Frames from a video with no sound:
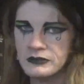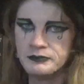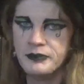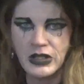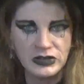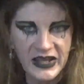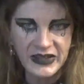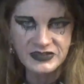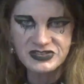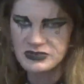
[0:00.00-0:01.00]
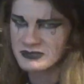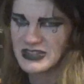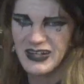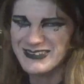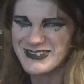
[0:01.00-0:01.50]
Bare legs.
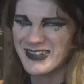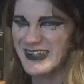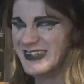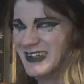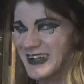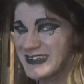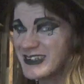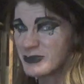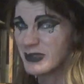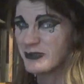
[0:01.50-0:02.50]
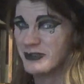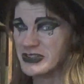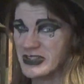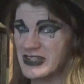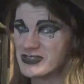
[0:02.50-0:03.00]
God, sorry. I need to wear
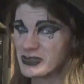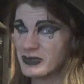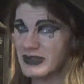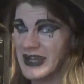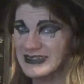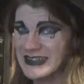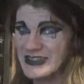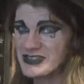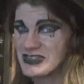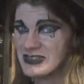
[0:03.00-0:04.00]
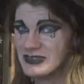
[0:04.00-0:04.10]
fishnets, at least.